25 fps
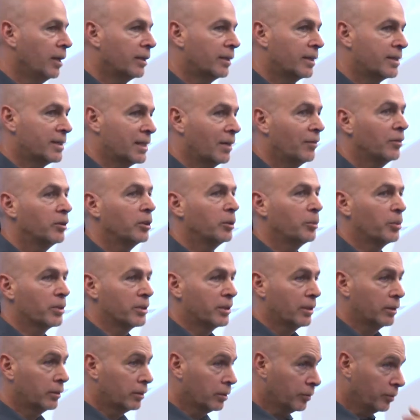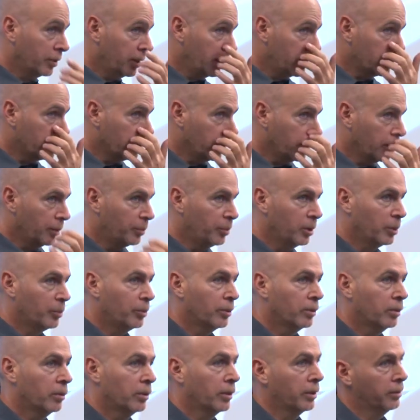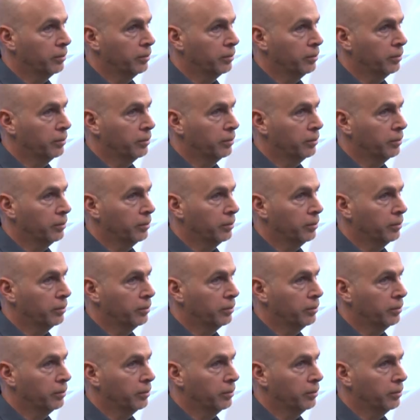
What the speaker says: that 70% of the Israeli people,